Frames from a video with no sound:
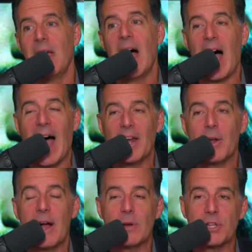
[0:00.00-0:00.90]
I don't
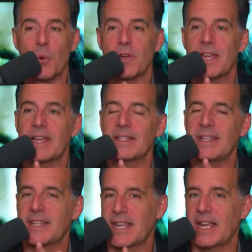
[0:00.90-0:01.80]
know how it's working in
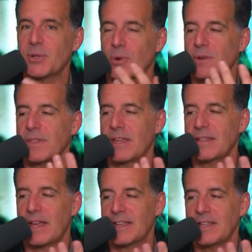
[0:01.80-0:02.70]
these states where they
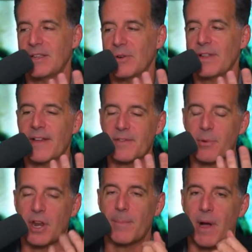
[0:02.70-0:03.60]
like you don't even have to
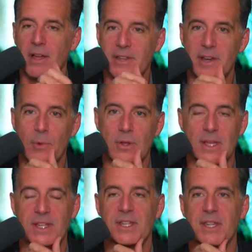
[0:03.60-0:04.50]
put up bond anymore
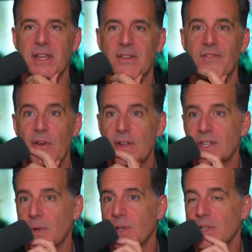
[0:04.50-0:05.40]
unless it's like a very
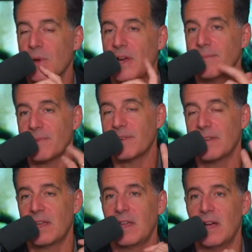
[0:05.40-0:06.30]
serious crime. But
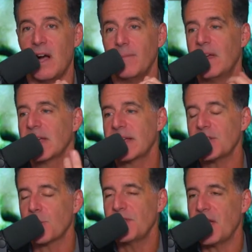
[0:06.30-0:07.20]
um,
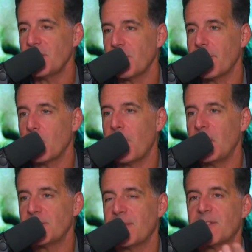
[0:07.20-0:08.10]
guys, reach out to your bail
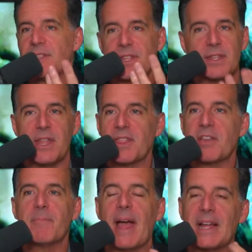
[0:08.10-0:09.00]
bondsman.
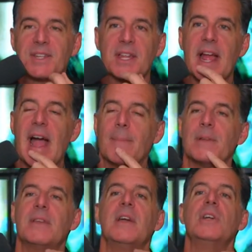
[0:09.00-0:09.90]
Nothing bad's going to
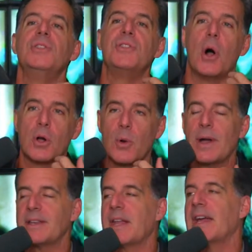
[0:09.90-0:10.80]
happen. Don't go
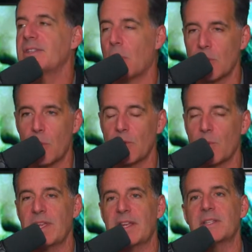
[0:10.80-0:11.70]
at night. Don't go on
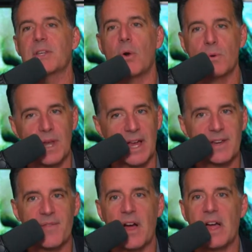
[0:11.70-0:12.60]
weekends. Go nine
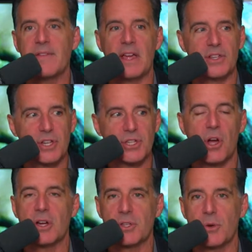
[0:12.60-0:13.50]
to five and just
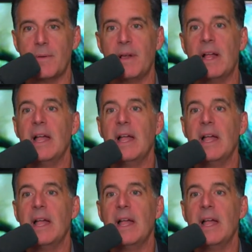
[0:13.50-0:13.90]
talk to them.